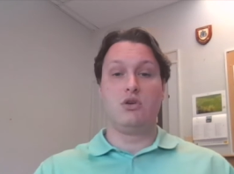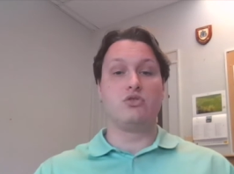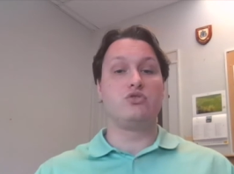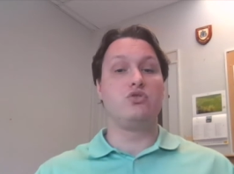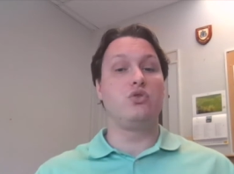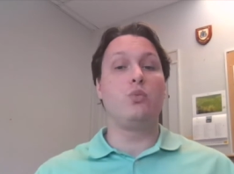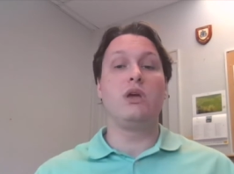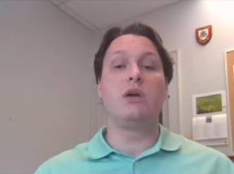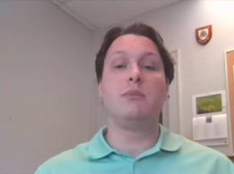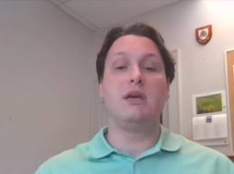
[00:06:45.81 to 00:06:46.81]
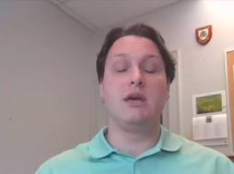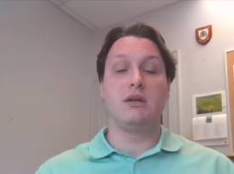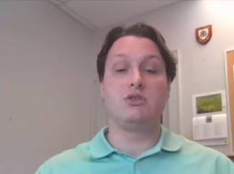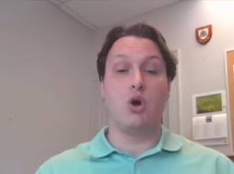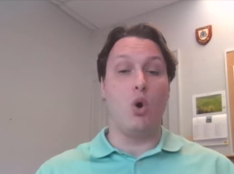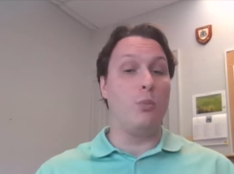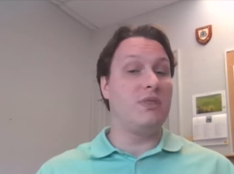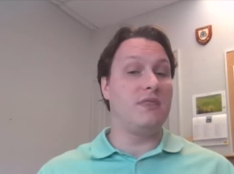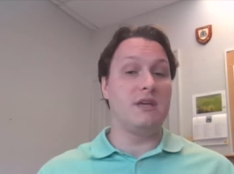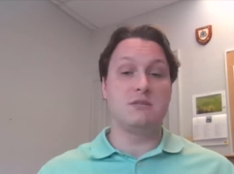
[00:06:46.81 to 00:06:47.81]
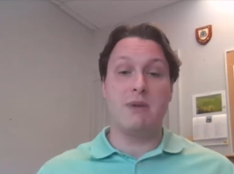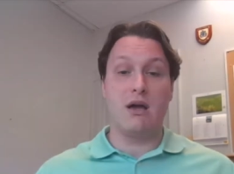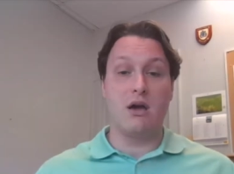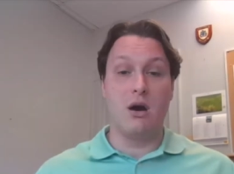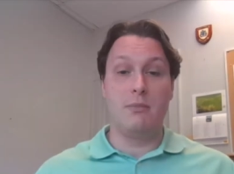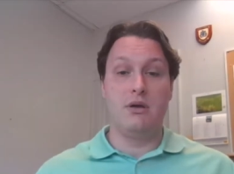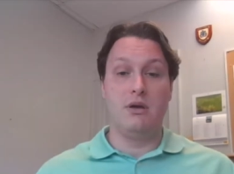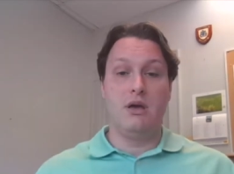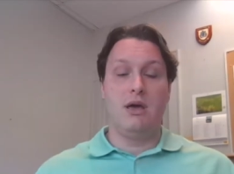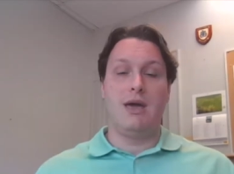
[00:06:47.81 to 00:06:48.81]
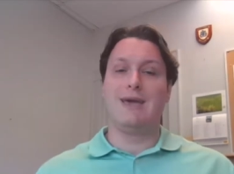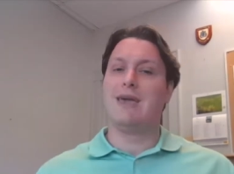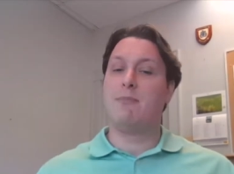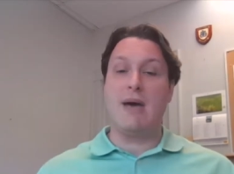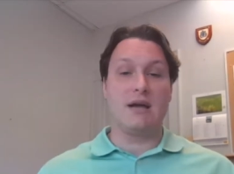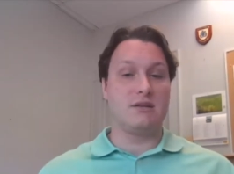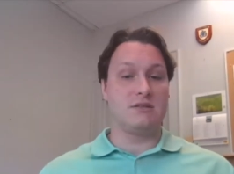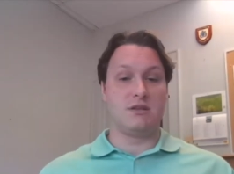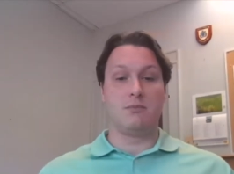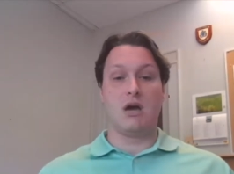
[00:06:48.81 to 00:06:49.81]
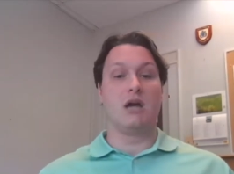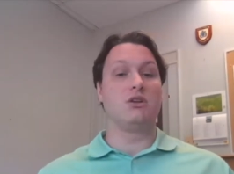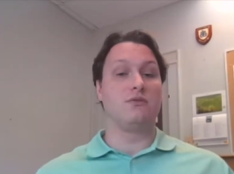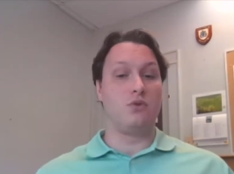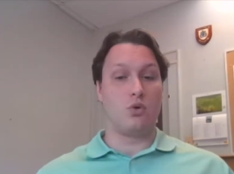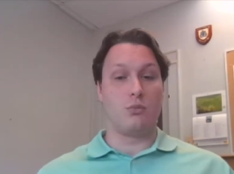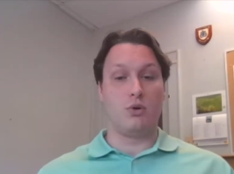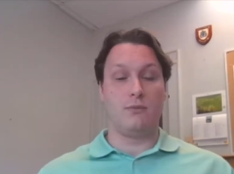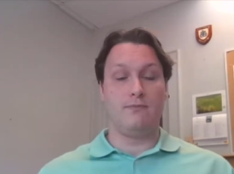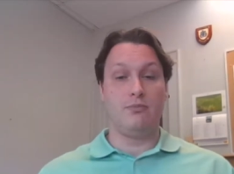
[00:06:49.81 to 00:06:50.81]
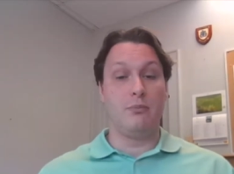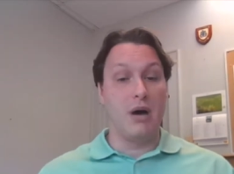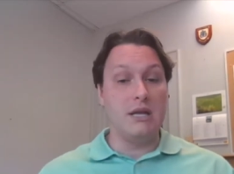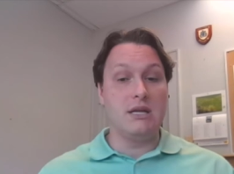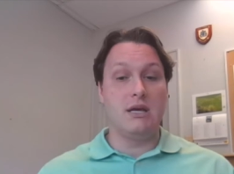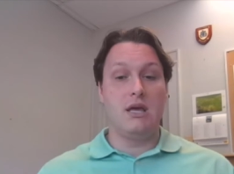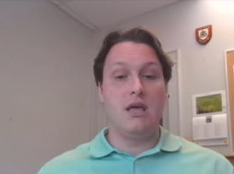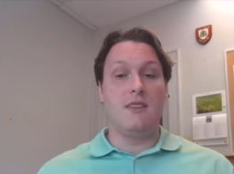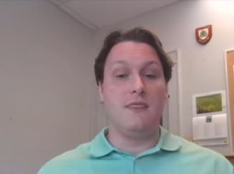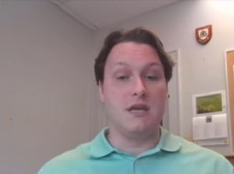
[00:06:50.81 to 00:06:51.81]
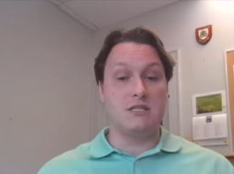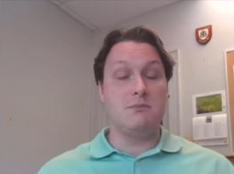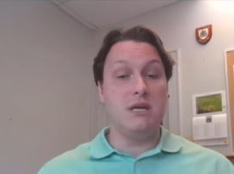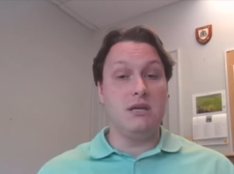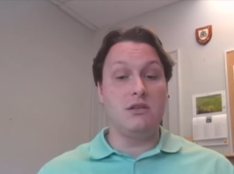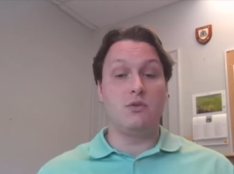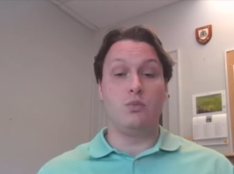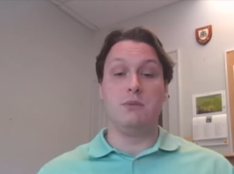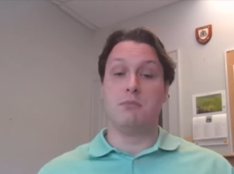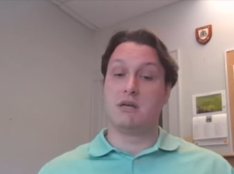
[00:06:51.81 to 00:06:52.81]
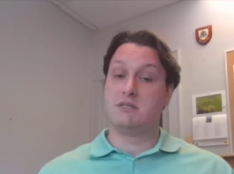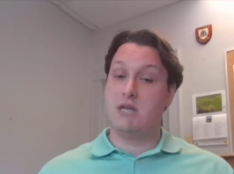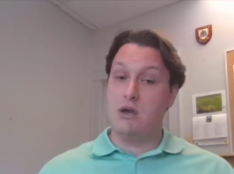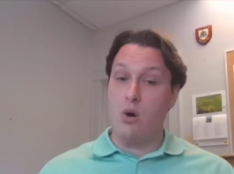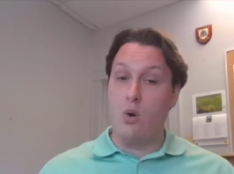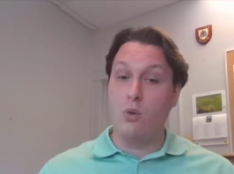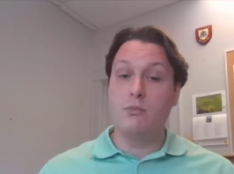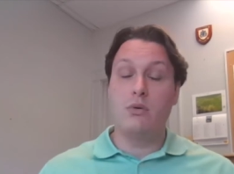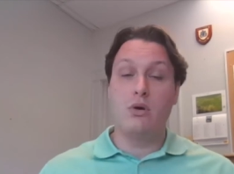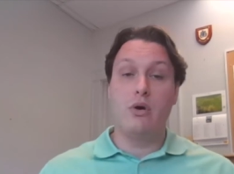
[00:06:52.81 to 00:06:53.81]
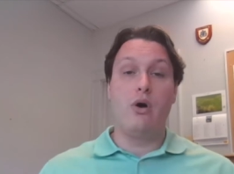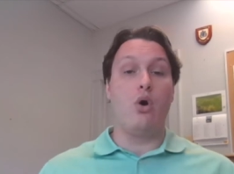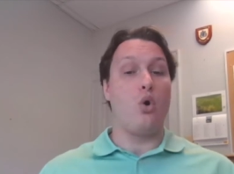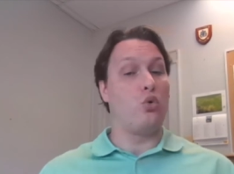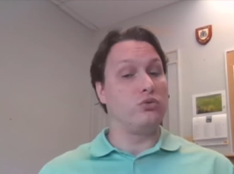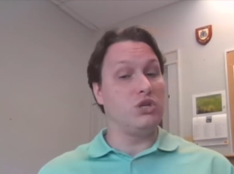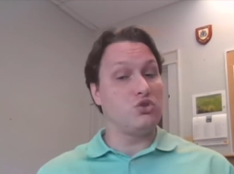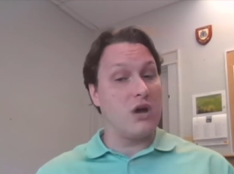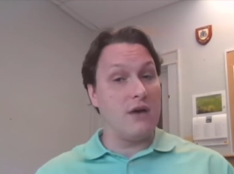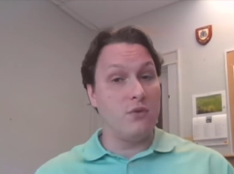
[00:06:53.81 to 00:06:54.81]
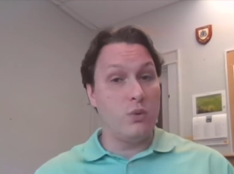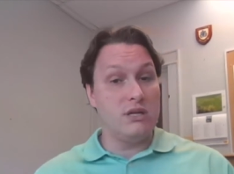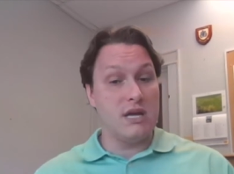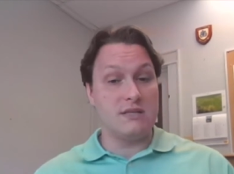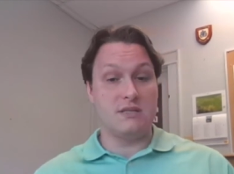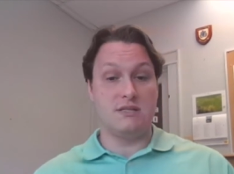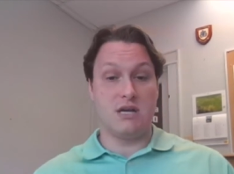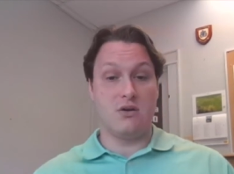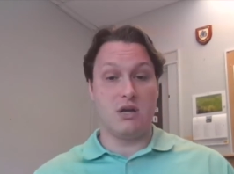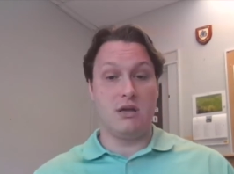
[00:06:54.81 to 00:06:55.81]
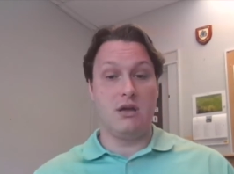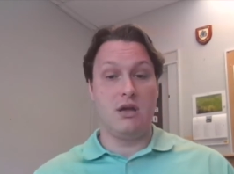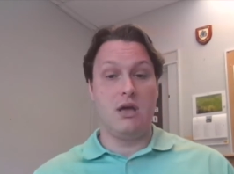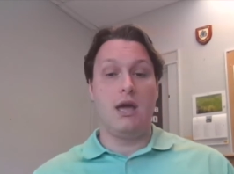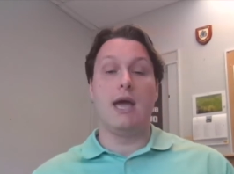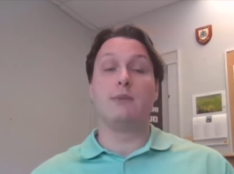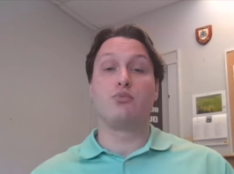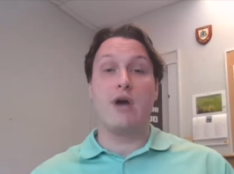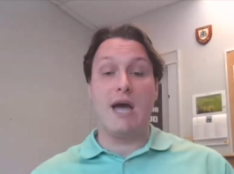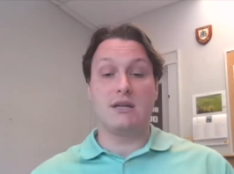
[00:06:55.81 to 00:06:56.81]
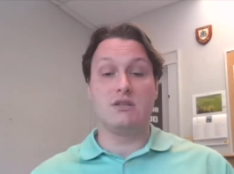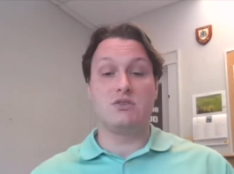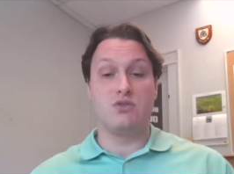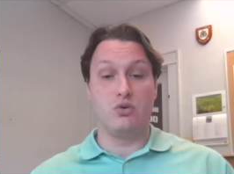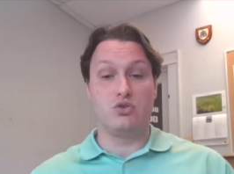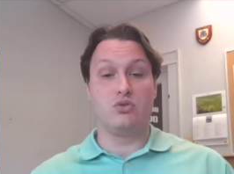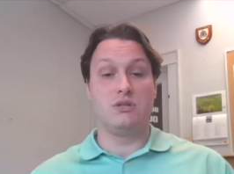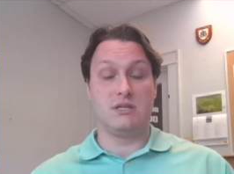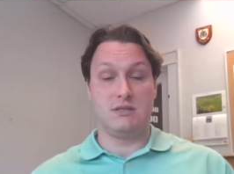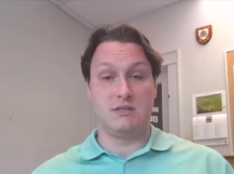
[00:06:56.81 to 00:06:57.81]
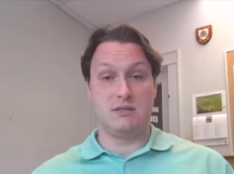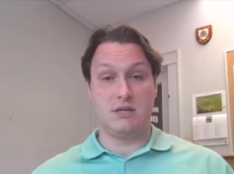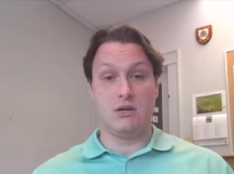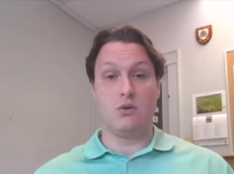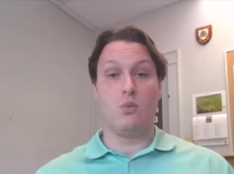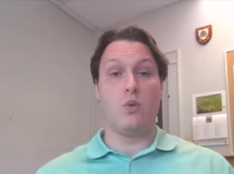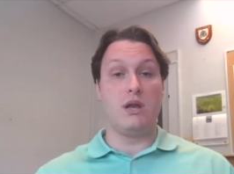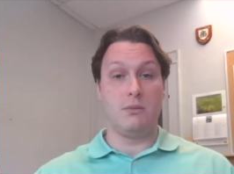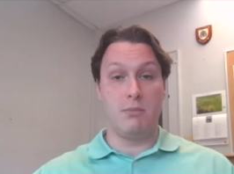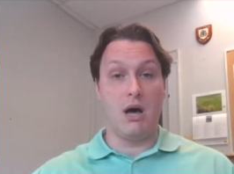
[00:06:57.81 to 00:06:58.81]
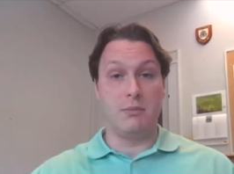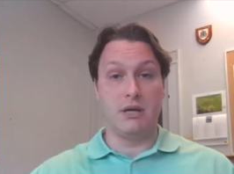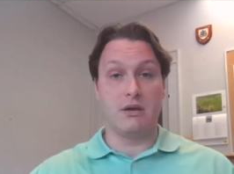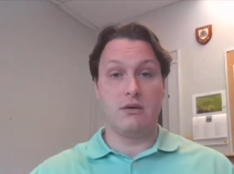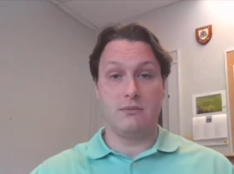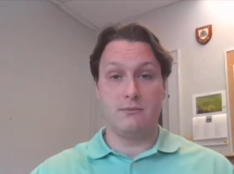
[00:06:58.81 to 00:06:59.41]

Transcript: the sooner we can begin to open things back up and get back to some kind of normal. But this means we must stay home, only travel when necessary, and practice social distancing when in public.